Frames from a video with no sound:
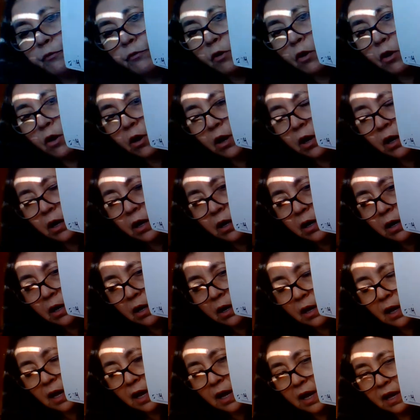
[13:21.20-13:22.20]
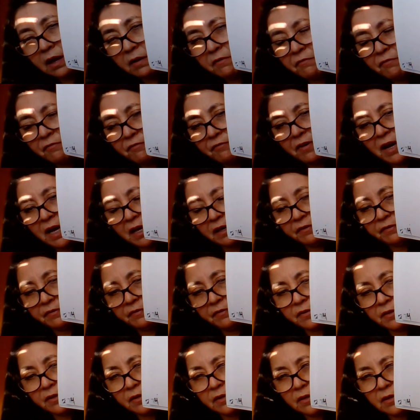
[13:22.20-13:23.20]
4, and 5.
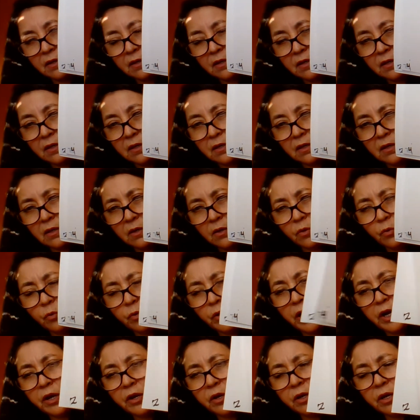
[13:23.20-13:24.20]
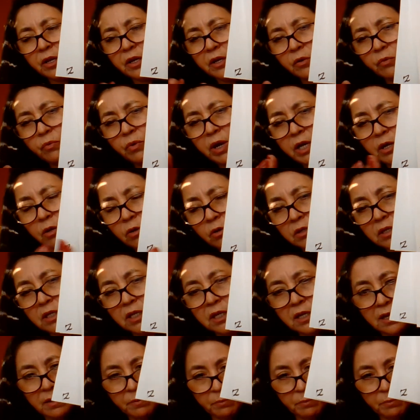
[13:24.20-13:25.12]
We are not going to write all the